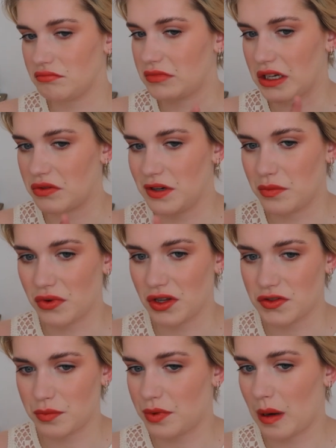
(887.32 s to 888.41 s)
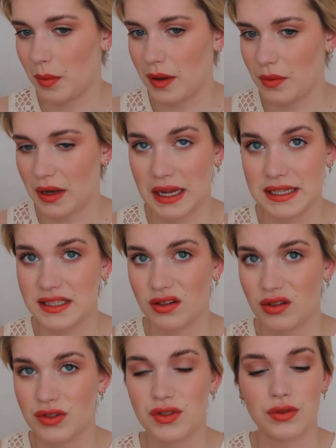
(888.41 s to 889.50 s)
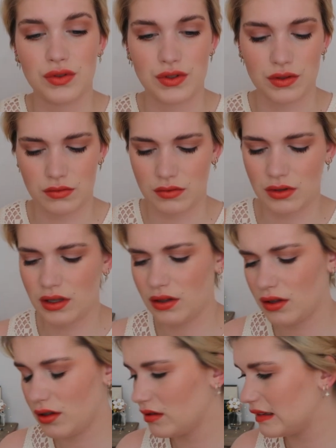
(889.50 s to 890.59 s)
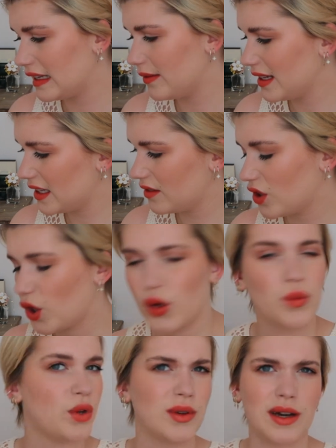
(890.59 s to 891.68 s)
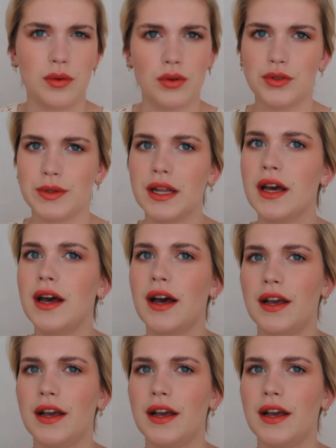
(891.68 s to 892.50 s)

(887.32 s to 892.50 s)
My cream bronzer probably will last also, so... No, I won't do it.